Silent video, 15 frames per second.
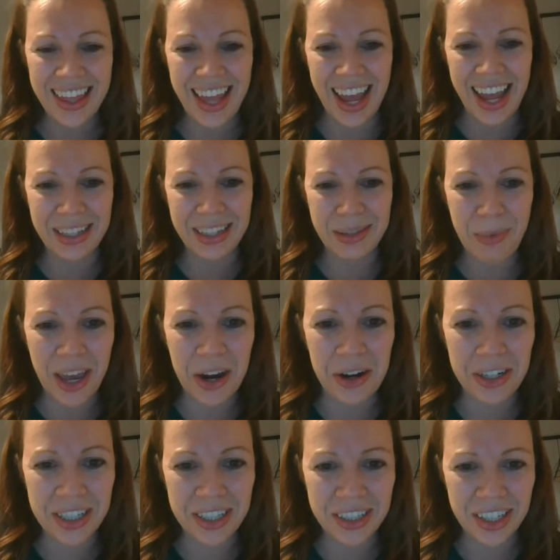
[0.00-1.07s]
That's
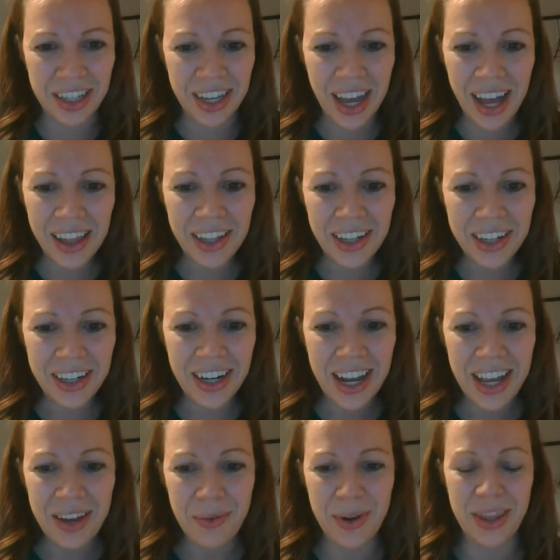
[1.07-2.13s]
MyHeritage in color
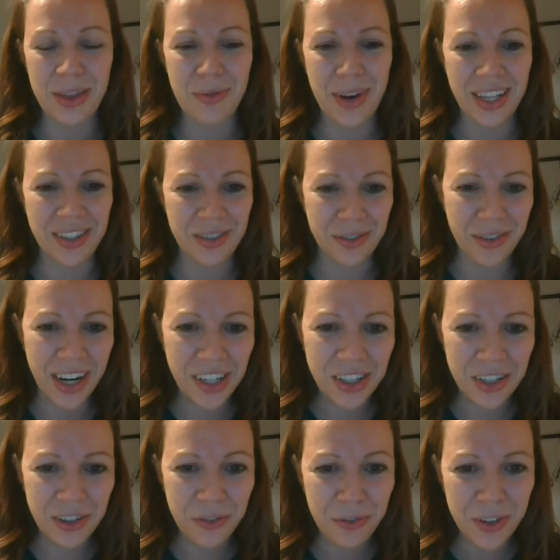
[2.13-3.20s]
with the restoration